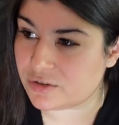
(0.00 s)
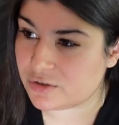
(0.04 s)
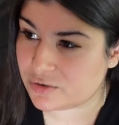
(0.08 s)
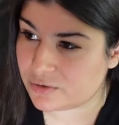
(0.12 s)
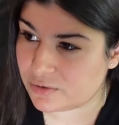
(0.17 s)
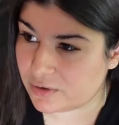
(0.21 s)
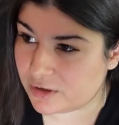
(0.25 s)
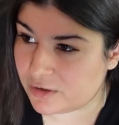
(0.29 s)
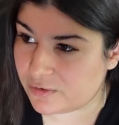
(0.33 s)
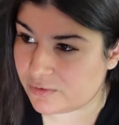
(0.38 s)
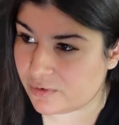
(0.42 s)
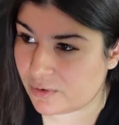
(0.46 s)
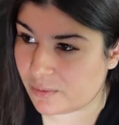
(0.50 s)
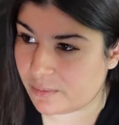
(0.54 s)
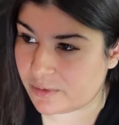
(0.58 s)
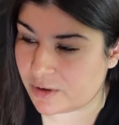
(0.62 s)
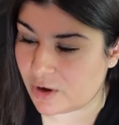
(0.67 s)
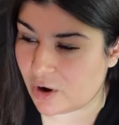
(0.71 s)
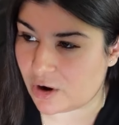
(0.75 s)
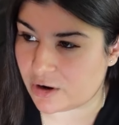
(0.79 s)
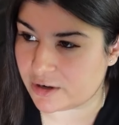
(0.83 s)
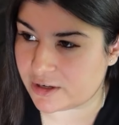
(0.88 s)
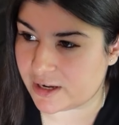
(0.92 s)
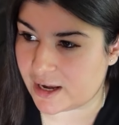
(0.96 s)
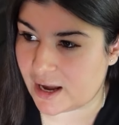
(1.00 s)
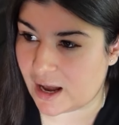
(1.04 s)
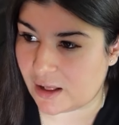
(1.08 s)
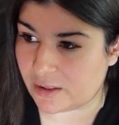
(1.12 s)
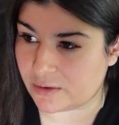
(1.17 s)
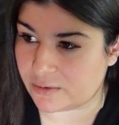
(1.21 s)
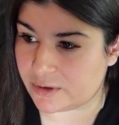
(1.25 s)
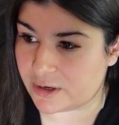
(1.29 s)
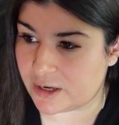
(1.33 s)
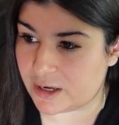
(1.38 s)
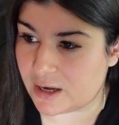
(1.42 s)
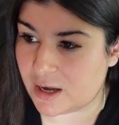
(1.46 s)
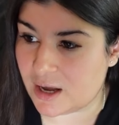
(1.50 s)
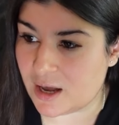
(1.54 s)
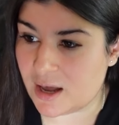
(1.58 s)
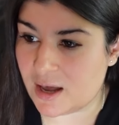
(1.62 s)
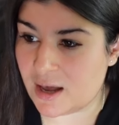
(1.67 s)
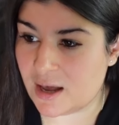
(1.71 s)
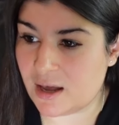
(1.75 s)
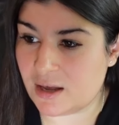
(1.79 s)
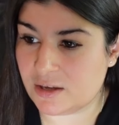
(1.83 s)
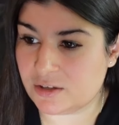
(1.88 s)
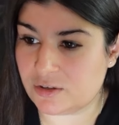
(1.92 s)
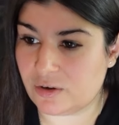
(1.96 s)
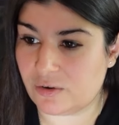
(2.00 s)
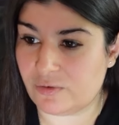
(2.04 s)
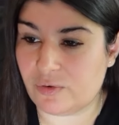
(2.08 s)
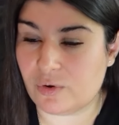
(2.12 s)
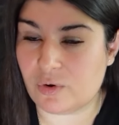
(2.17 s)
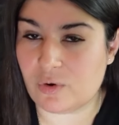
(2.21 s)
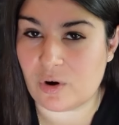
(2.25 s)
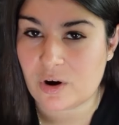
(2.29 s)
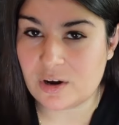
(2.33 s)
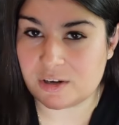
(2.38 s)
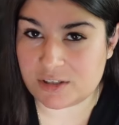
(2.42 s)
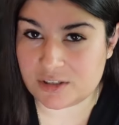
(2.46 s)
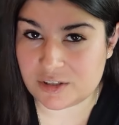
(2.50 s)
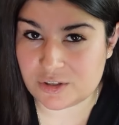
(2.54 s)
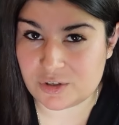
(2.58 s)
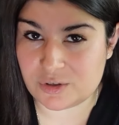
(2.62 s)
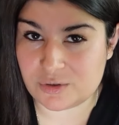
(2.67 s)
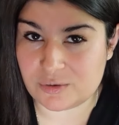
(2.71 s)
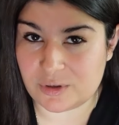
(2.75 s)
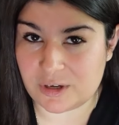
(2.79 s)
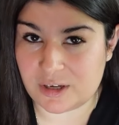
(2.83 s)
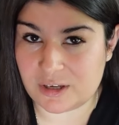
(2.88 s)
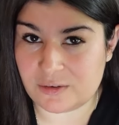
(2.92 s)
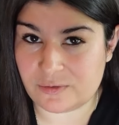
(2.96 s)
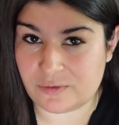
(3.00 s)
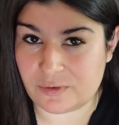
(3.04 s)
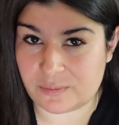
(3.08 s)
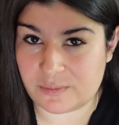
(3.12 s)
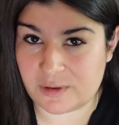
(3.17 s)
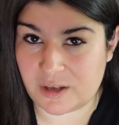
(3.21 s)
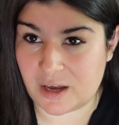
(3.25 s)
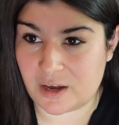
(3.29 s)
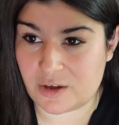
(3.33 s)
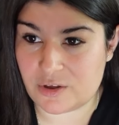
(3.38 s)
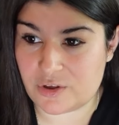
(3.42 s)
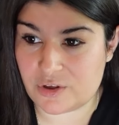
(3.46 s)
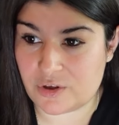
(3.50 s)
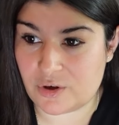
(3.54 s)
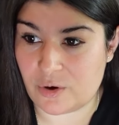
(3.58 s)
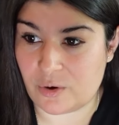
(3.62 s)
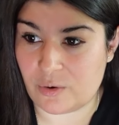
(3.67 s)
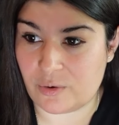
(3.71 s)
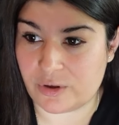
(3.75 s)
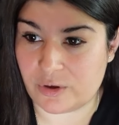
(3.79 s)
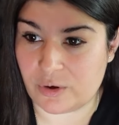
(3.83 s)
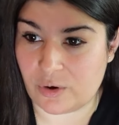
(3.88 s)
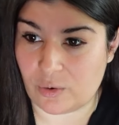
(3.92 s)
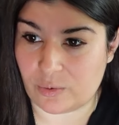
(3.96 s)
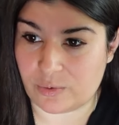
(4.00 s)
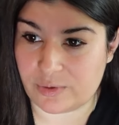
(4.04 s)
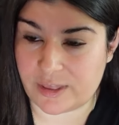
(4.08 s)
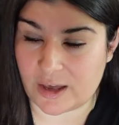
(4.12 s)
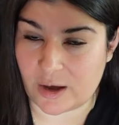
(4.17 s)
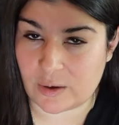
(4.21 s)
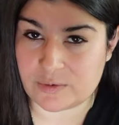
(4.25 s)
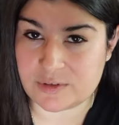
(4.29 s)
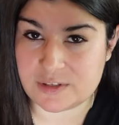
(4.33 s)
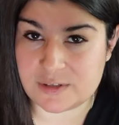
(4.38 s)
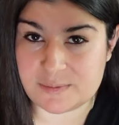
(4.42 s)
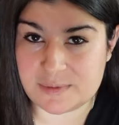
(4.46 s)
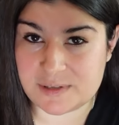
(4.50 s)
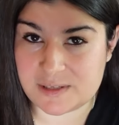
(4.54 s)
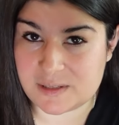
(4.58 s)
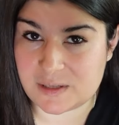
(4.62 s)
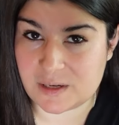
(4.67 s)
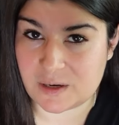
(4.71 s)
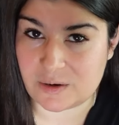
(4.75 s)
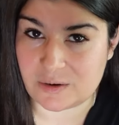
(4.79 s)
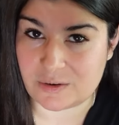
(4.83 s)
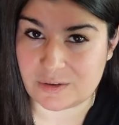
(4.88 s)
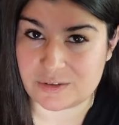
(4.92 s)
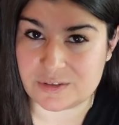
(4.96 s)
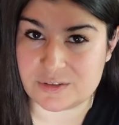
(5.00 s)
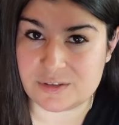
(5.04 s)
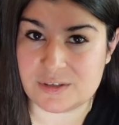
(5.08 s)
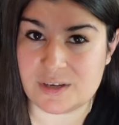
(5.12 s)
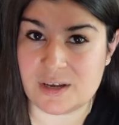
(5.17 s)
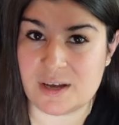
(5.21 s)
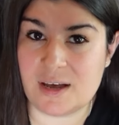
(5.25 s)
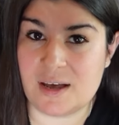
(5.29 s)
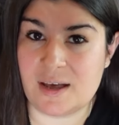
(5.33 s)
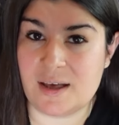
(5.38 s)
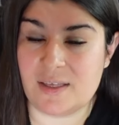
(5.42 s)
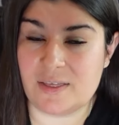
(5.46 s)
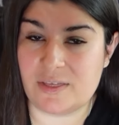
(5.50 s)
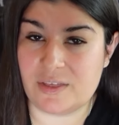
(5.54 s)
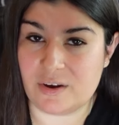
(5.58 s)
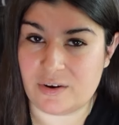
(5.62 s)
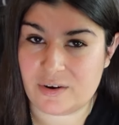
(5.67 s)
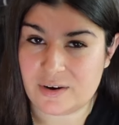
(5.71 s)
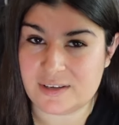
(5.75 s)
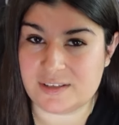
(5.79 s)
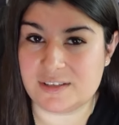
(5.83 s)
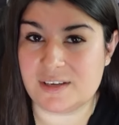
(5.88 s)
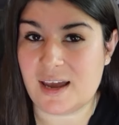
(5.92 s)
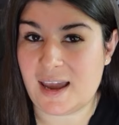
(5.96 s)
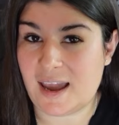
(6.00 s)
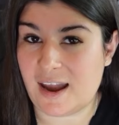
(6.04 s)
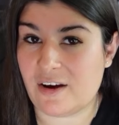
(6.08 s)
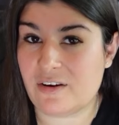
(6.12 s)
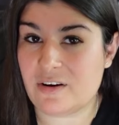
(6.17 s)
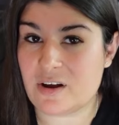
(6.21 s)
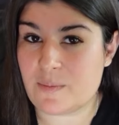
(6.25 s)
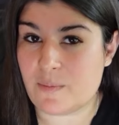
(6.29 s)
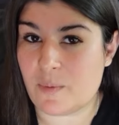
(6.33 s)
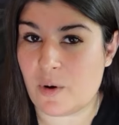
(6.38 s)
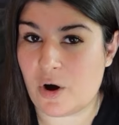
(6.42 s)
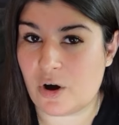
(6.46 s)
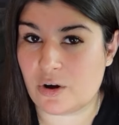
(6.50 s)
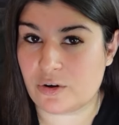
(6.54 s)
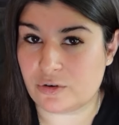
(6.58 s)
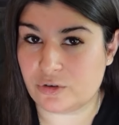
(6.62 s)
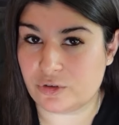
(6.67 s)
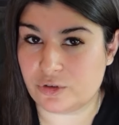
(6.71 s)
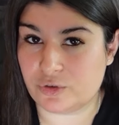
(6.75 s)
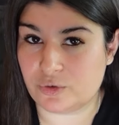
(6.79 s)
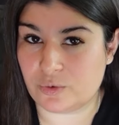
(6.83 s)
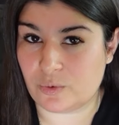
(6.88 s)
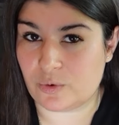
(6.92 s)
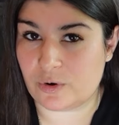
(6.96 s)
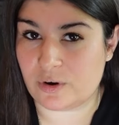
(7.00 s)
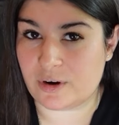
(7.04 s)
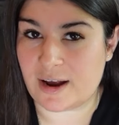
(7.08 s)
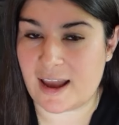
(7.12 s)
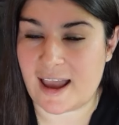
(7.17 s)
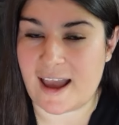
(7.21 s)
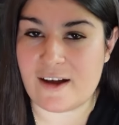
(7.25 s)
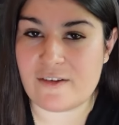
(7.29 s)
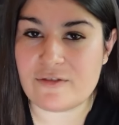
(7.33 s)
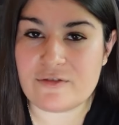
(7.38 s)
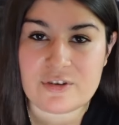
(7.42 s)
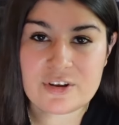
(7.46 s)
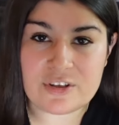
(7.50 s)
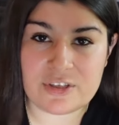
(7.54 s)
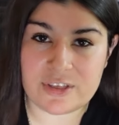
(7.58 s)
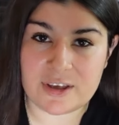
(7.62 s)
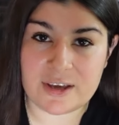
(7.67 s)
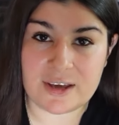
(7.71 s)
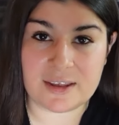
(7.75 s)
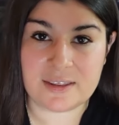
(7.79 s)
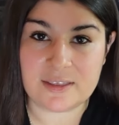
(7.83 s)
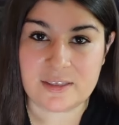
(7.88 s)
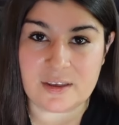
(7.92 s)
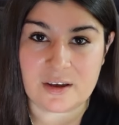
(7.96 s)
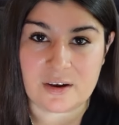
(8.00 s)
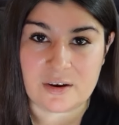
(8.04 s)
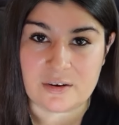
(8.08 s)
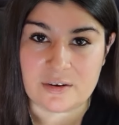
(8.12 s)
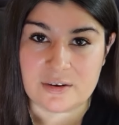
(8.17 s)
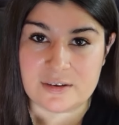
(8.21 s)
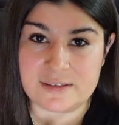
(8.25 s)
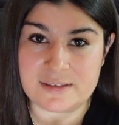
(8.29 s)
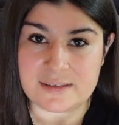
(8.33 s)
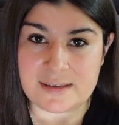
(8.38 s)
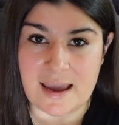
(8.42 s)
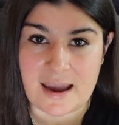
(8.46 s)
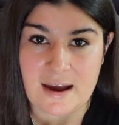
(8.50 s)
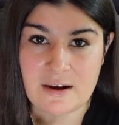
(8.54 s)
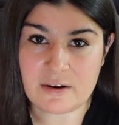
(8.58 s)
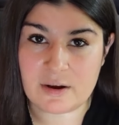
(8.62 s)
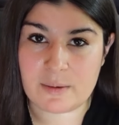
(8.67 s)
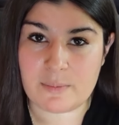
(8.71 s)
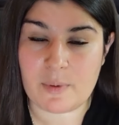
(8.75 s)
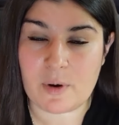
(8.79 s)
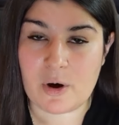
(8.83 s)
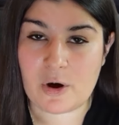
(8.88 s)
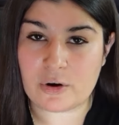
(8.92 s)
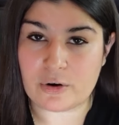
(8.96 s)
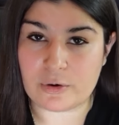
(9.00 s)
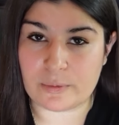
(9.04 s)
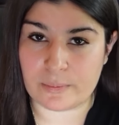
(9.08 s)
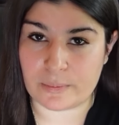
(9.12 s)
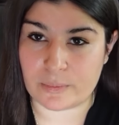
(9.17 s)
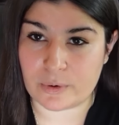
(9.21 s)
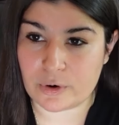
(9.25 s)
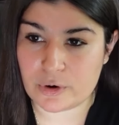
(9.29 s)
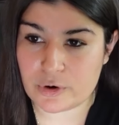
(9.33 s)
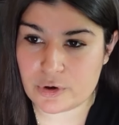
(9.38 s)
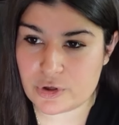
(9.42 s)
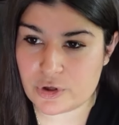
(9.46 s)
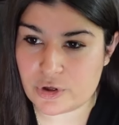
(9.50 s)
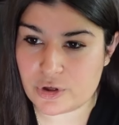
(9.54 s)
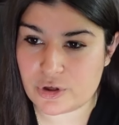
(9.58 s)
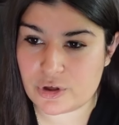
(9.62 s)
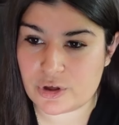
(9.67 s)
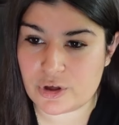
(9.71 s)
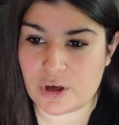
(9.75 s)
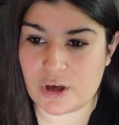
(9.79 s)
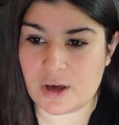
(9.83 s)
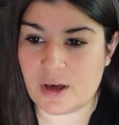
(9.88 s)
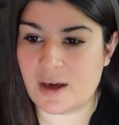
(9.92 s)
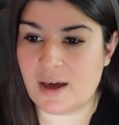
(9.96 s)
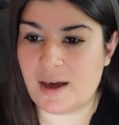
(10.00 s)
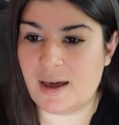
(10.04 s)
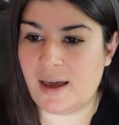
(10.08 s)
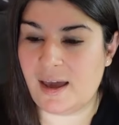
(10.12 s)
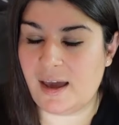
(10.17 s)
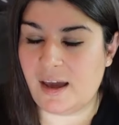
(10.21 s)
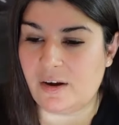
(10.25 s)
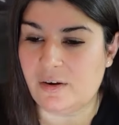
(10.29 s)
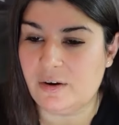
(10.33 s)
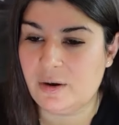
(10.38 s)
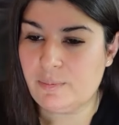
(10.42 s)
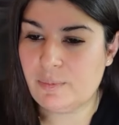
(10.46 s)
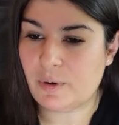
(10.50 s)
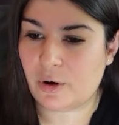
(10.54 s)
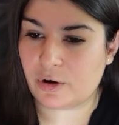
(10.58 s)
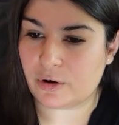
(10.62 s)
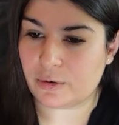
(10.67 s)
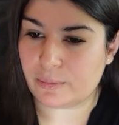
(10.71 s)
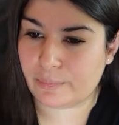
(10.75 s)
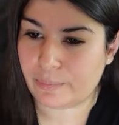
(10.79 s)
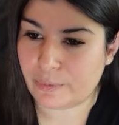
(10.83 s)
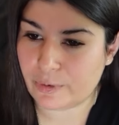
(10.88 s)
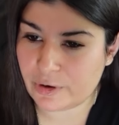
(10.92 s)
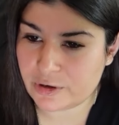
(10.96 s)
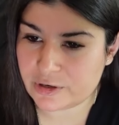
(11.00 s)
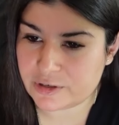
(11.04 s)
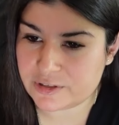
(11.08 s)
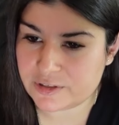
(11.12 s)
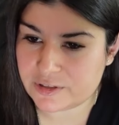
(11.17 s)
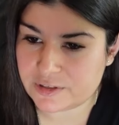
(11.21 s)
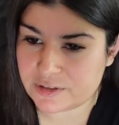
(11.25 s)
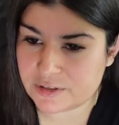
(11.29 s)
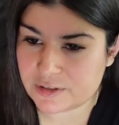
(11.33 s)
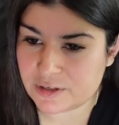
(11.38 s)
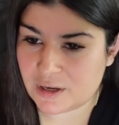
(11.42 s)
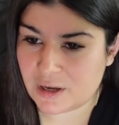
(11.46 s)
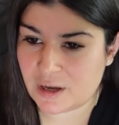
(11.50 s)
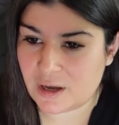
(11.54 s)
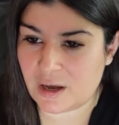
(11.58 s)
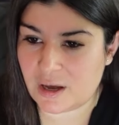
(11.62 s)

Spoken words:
street from the art gallery. So if you cross the street from the AGO and you go down some stairs, there is a Harry Potter store. Everything in there is Harry Potter merch, Harry Potter books,